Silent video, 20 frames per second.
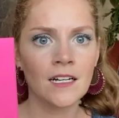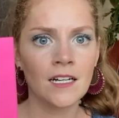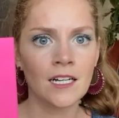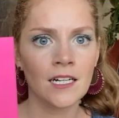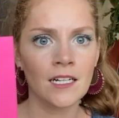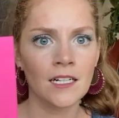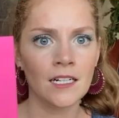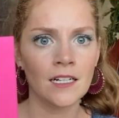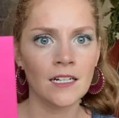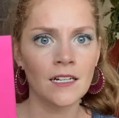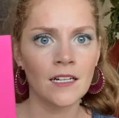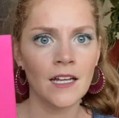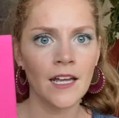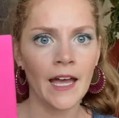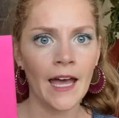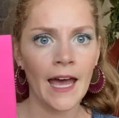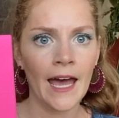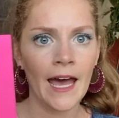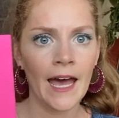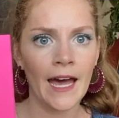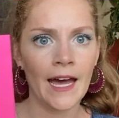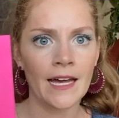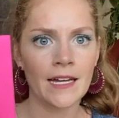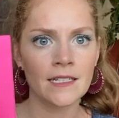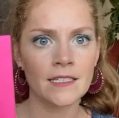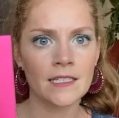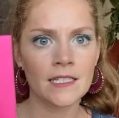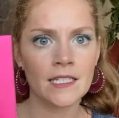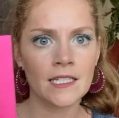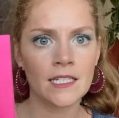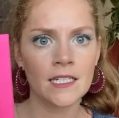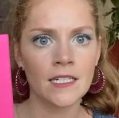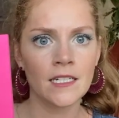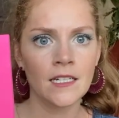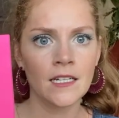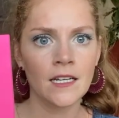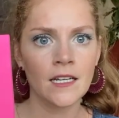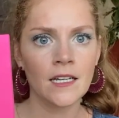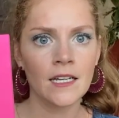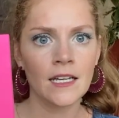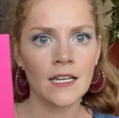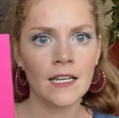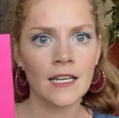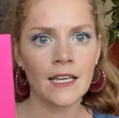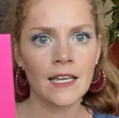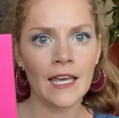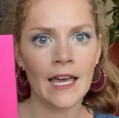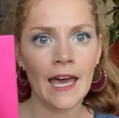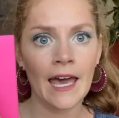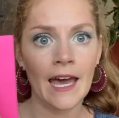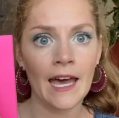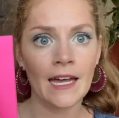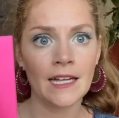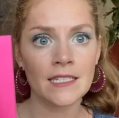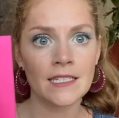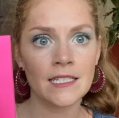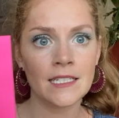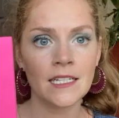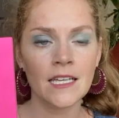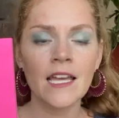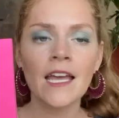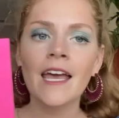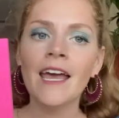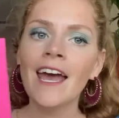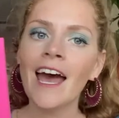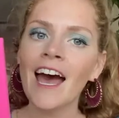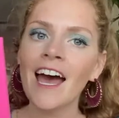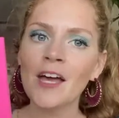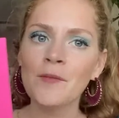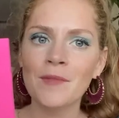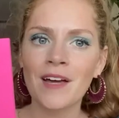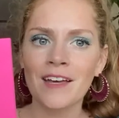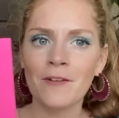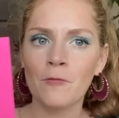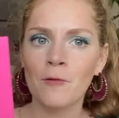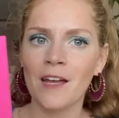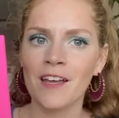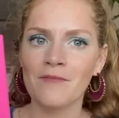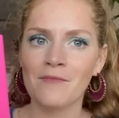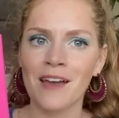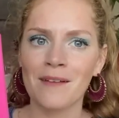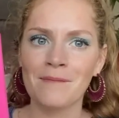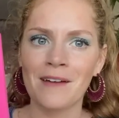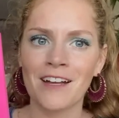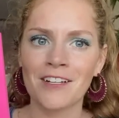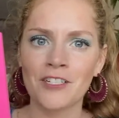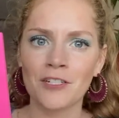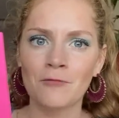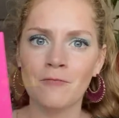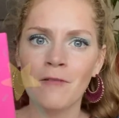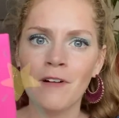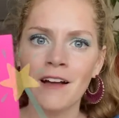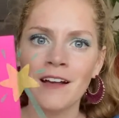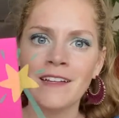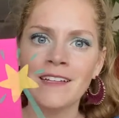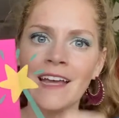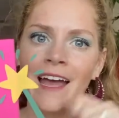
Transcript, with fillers: C-A-T, cat. I might wave my magic wand,